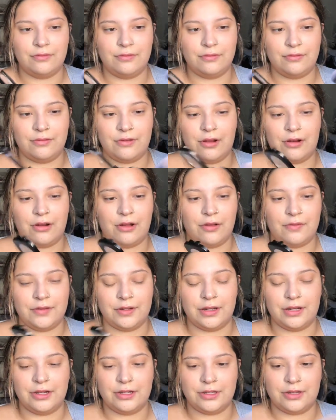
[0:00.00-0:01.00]
Not
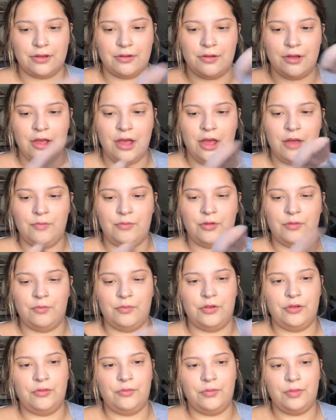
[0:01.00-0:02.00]
often. I just go boom,
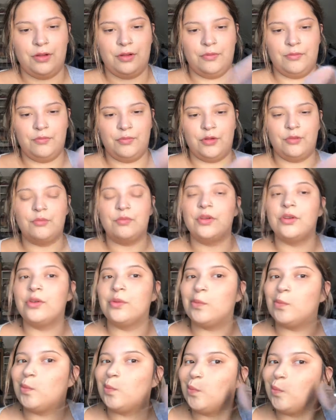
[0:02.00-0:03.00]
boom, boom,
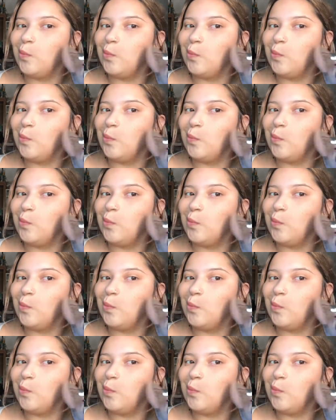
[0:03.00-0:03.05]
boom.